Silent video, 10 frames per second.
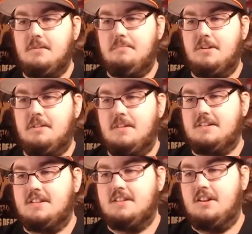I'm going to put him
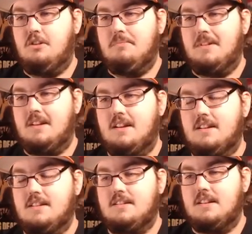next to Zeno
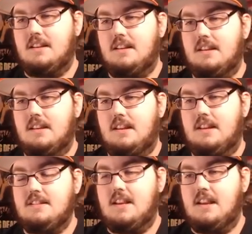because
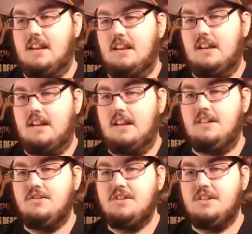he's an
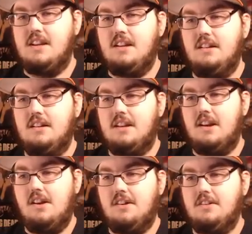interesting
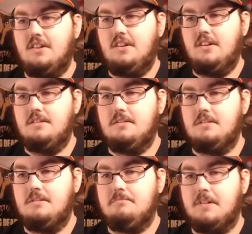character,
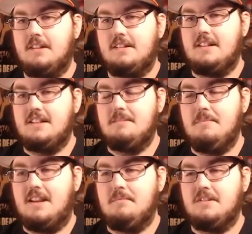but that doesn't
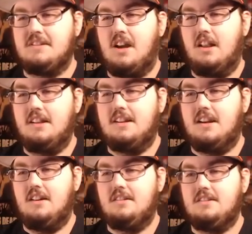make him a solid
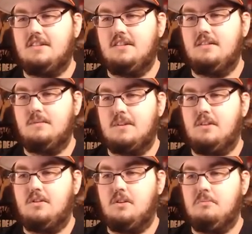character. We
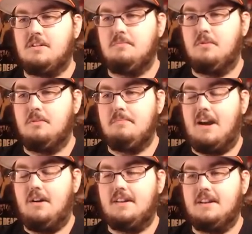don't know much more
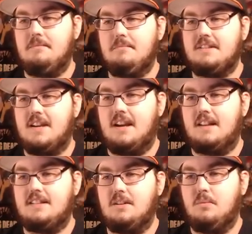about him
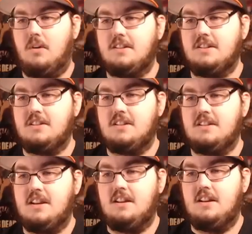besides he watches
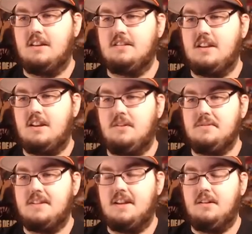
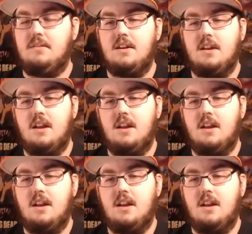Zeno's now.